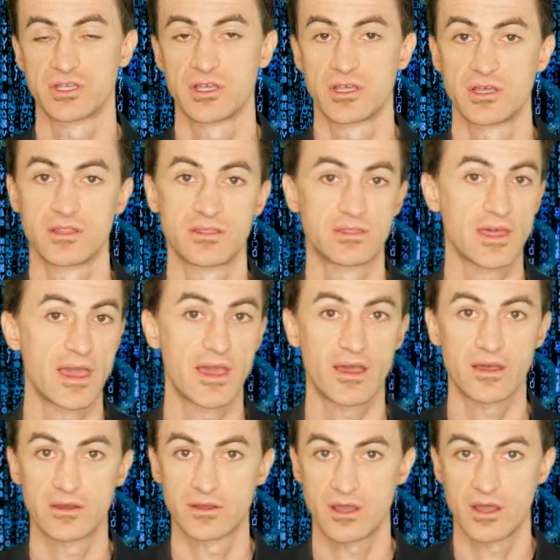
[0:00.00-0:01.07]
that
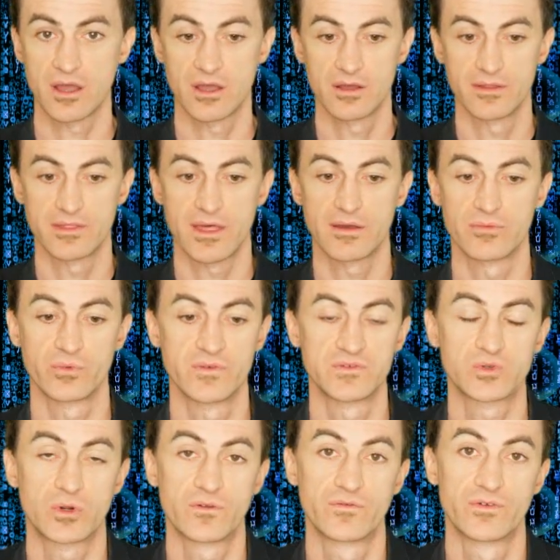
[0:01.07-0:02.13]
we've sort
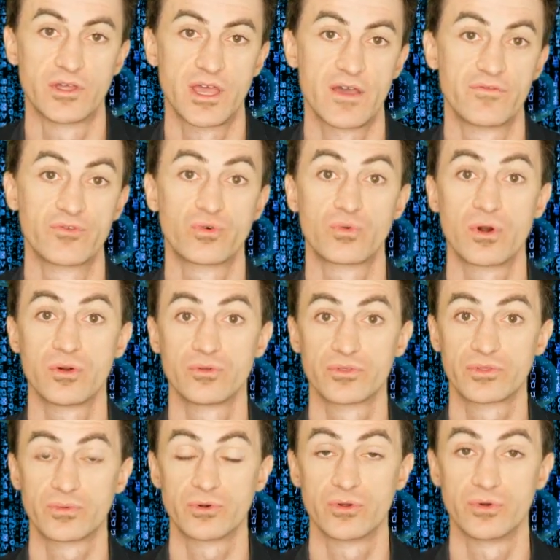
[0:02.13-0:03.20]
of have grown
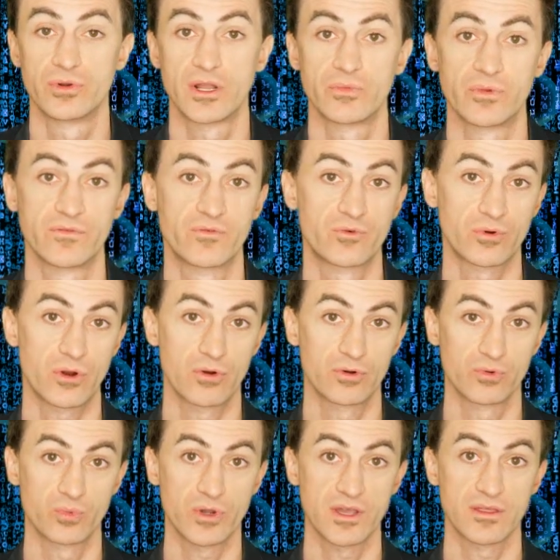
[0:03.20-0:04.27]
through, and that we've grown
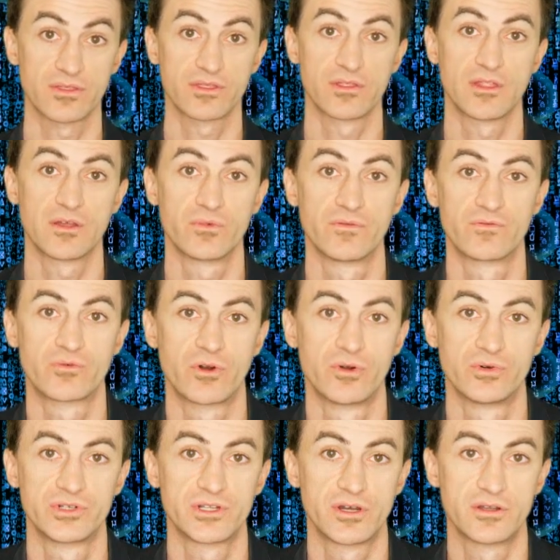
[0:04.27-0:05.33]
with, and that we've grown
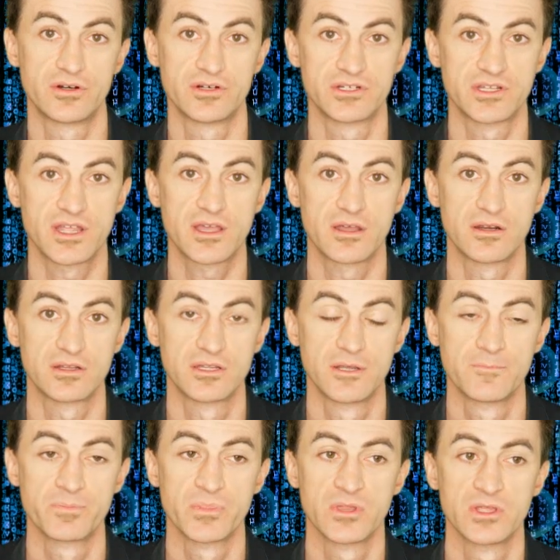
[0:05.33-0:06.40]
to understand.
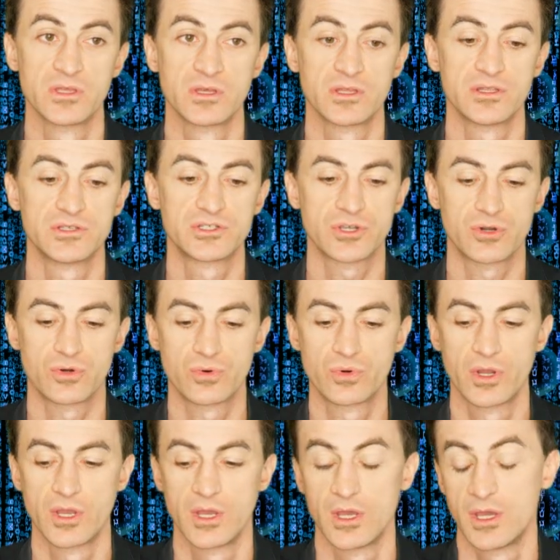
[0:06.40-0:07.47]
And so,
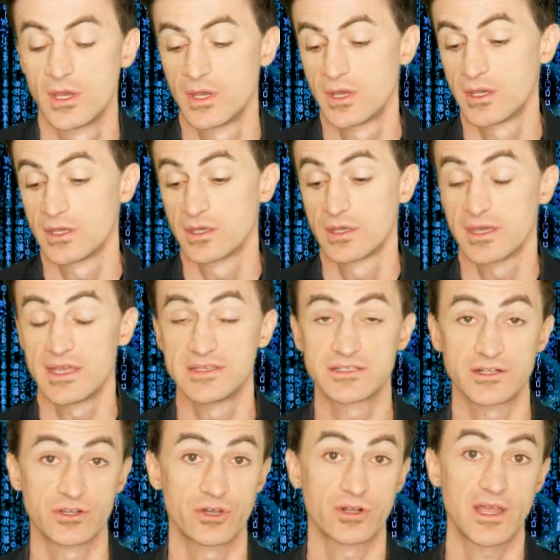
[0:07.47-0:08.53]
is it a
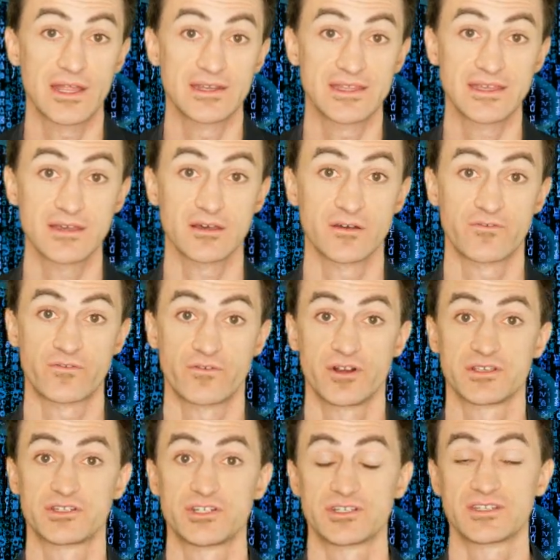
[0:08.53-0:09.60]
good idea for us
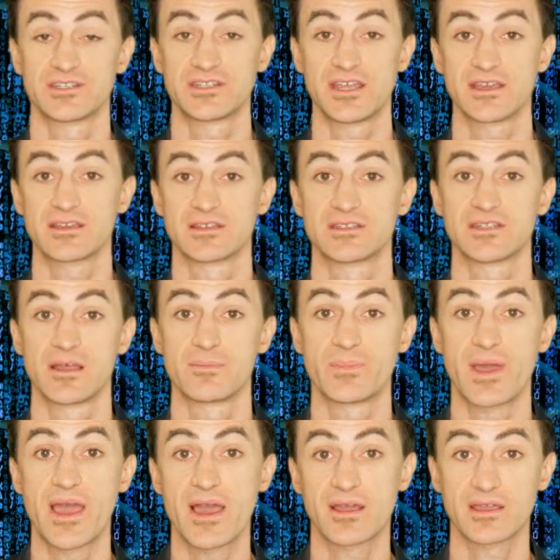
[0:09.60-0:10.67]
just to take a step
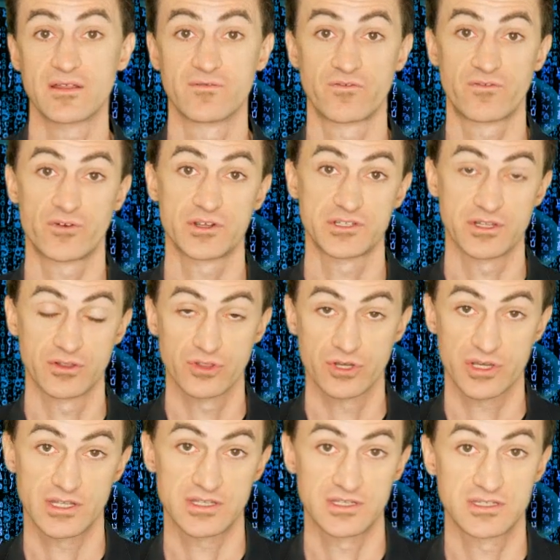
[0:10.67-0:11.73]
back and for us to look at
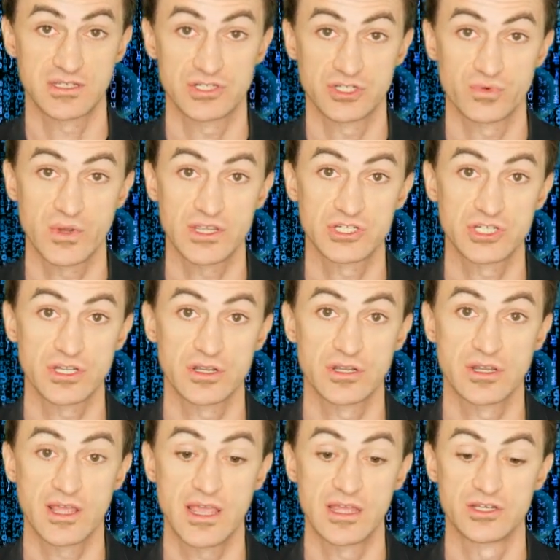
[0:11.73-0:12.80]
the situation
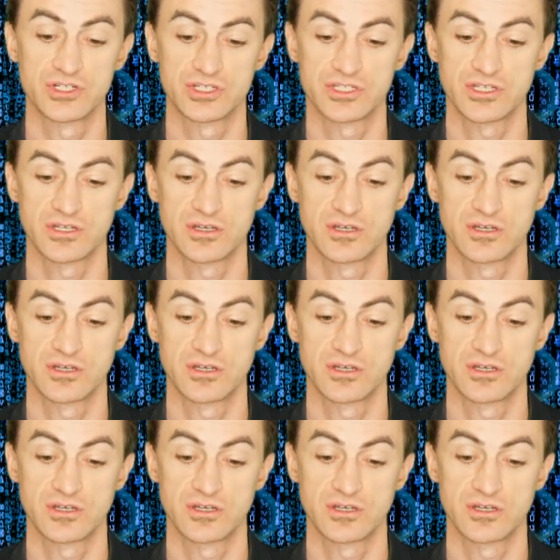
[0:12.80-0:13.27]
and just to